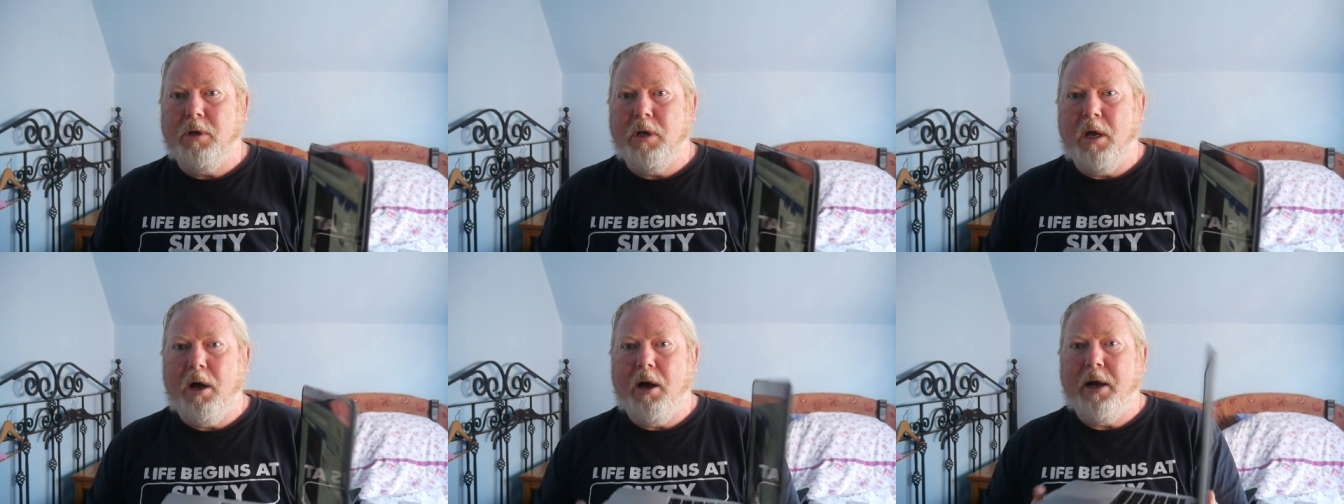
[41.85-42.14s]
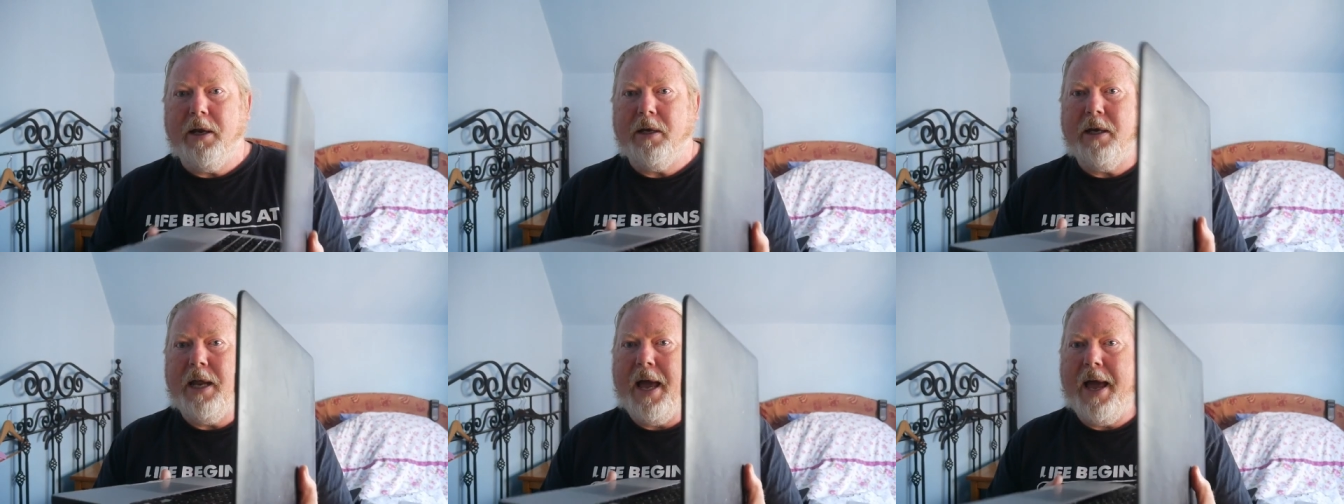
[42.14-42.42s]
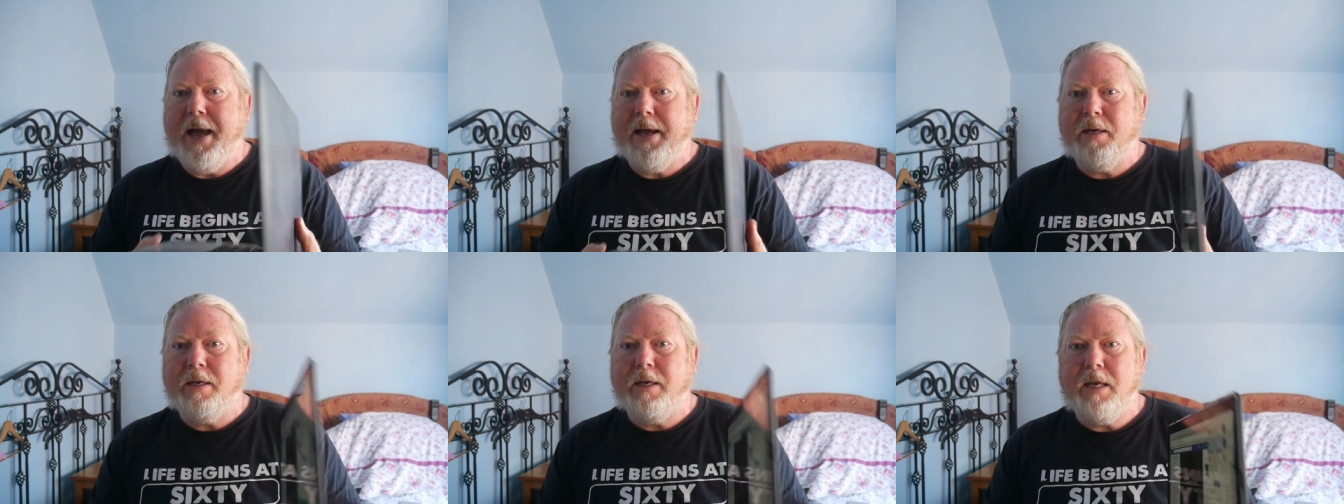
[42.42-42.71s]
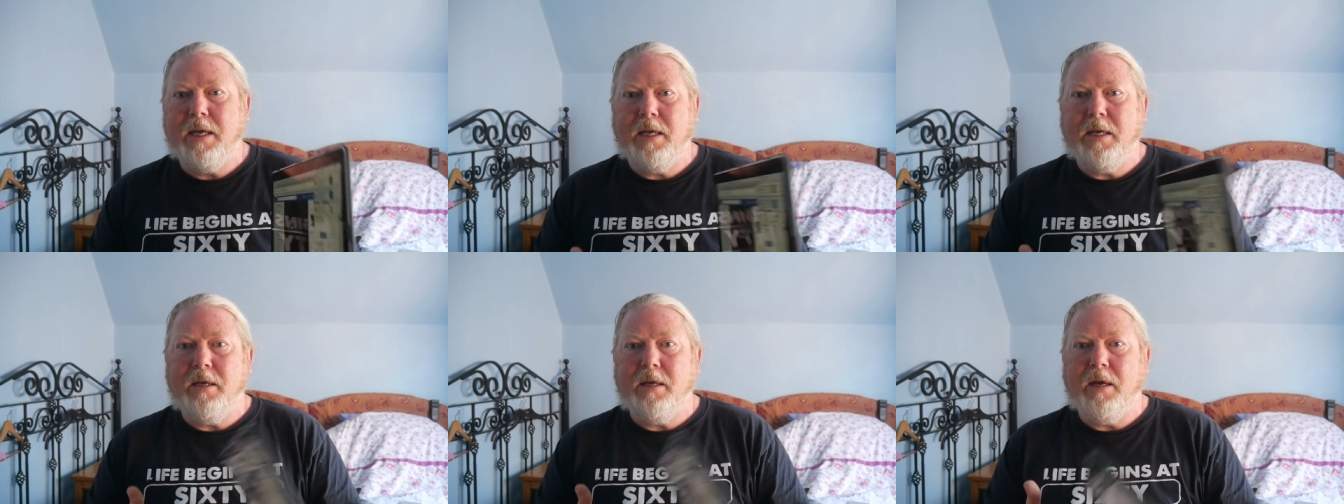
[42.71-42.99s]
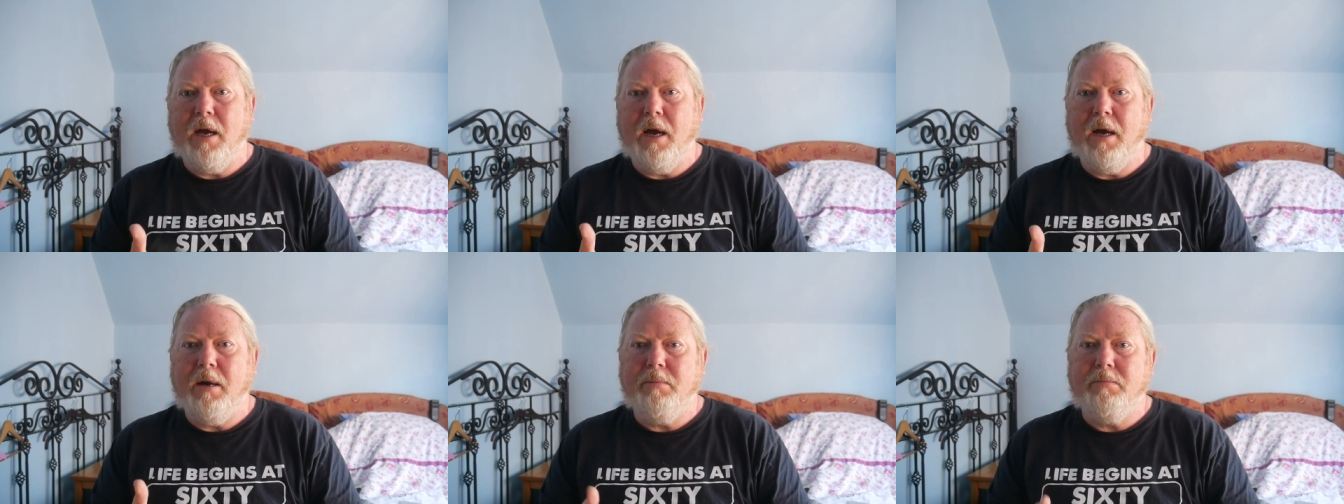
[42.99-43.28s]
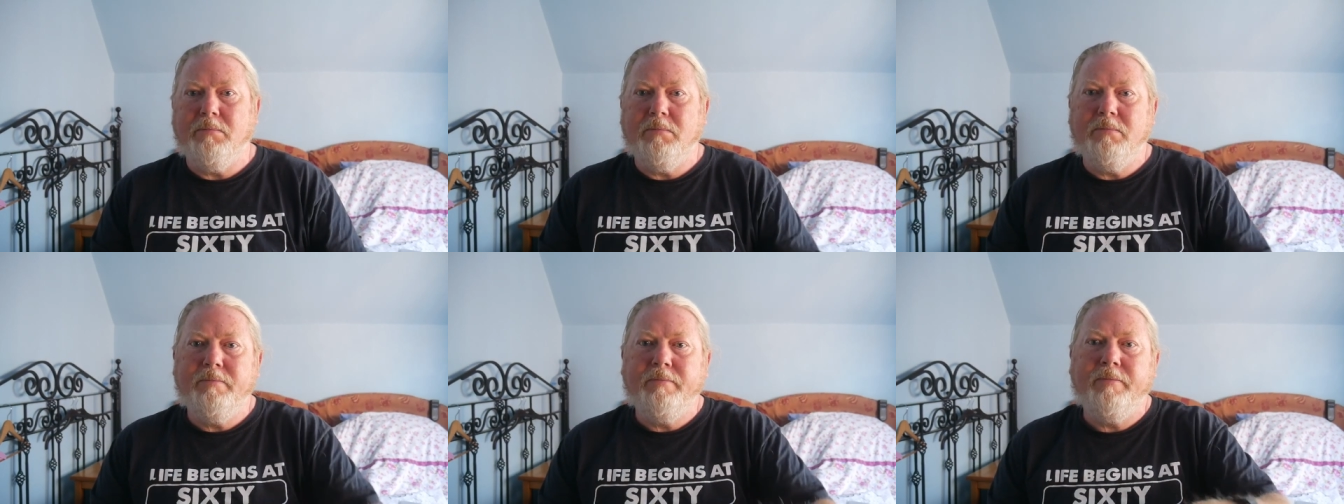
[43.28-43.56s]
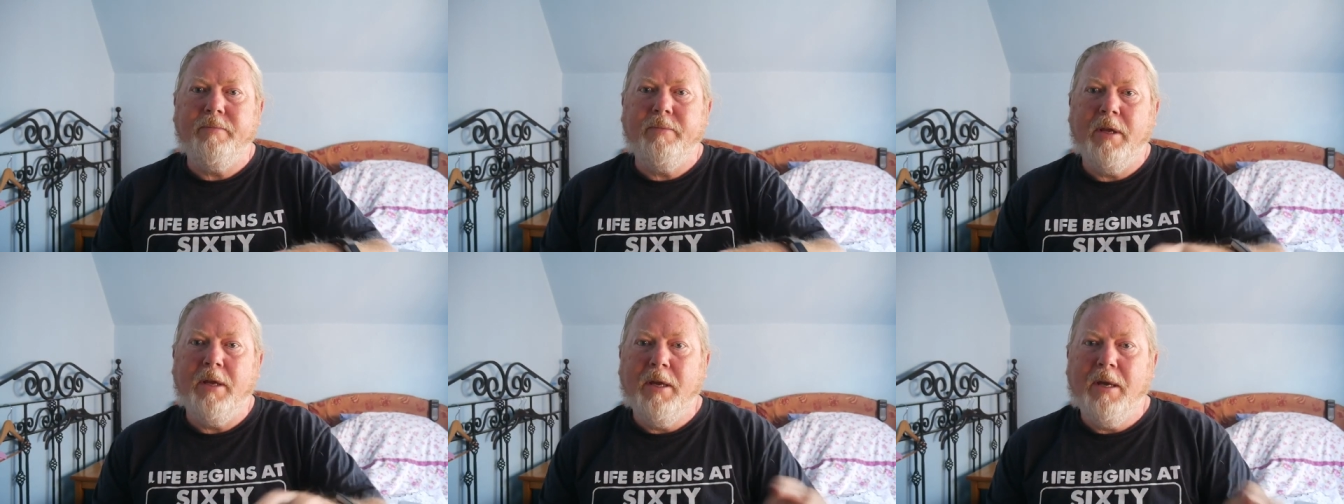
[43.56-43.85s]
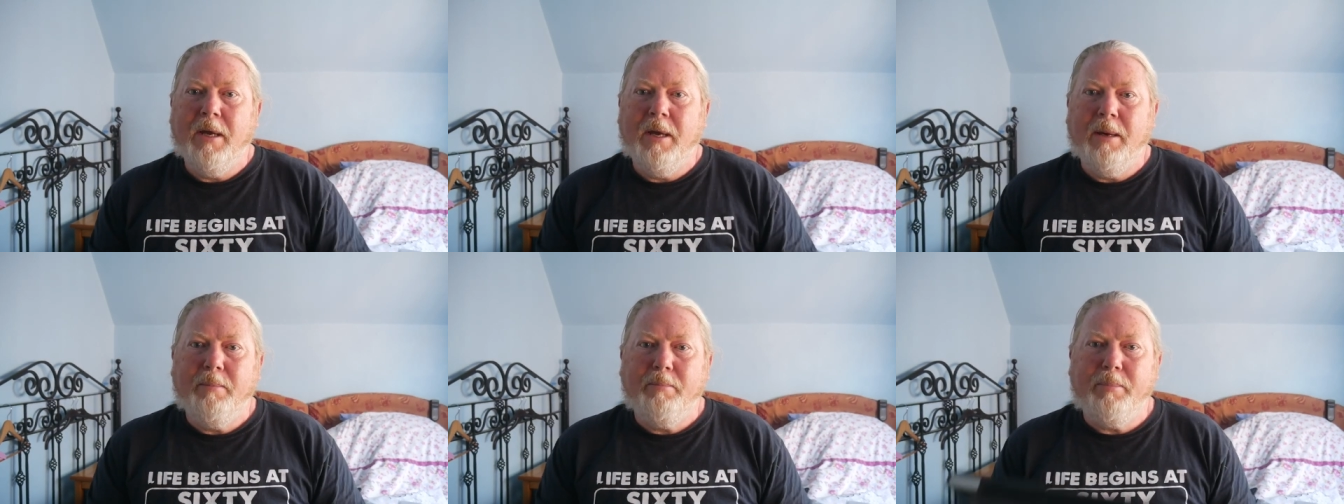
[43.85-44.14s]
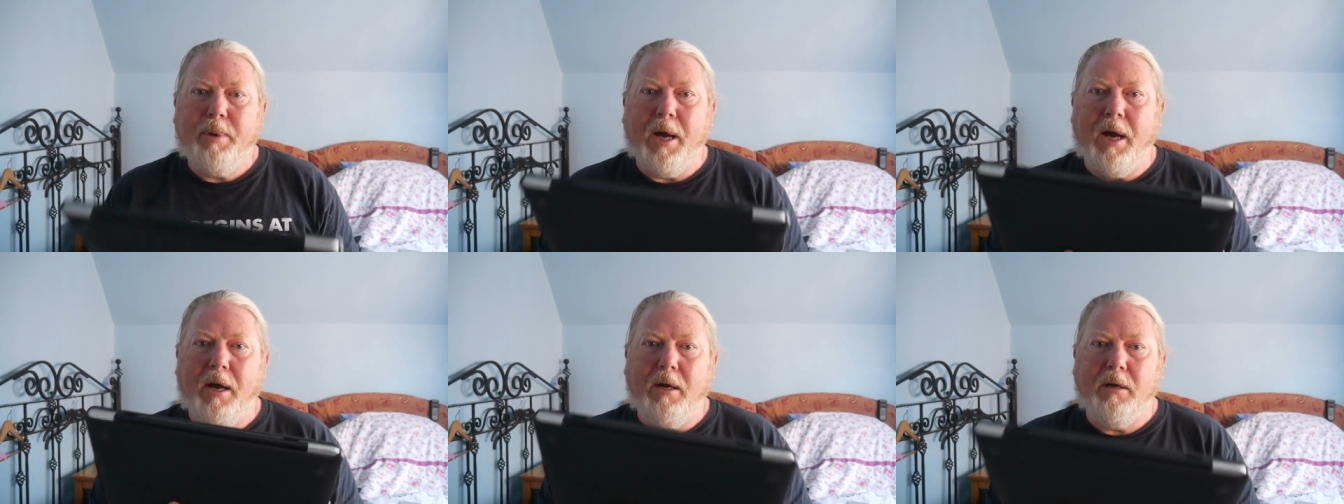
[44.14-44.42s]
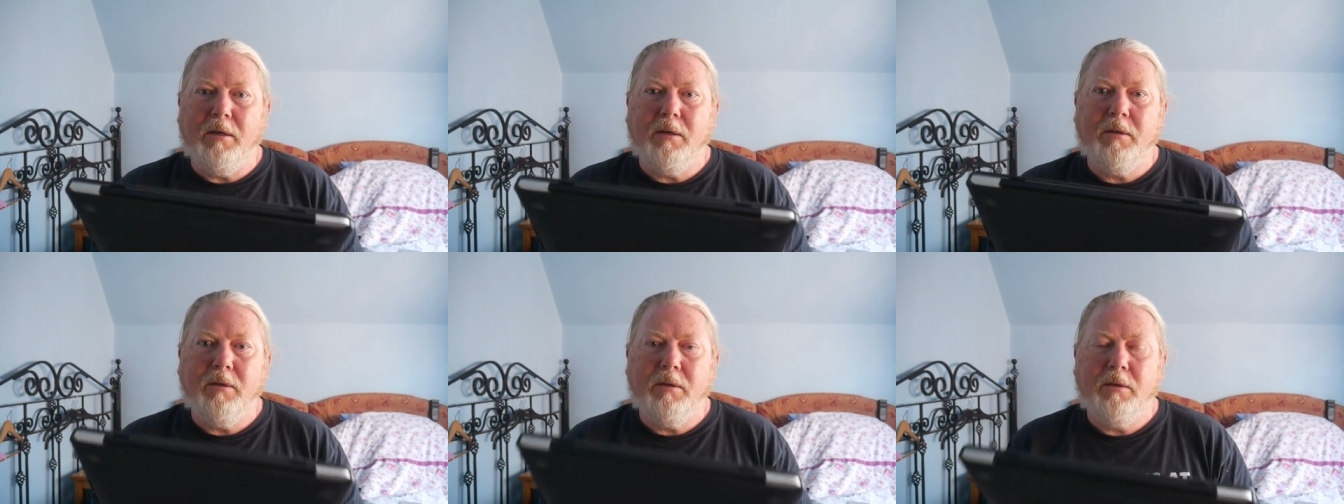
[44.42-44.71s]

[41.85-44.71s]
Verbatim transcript: light and handy, um, but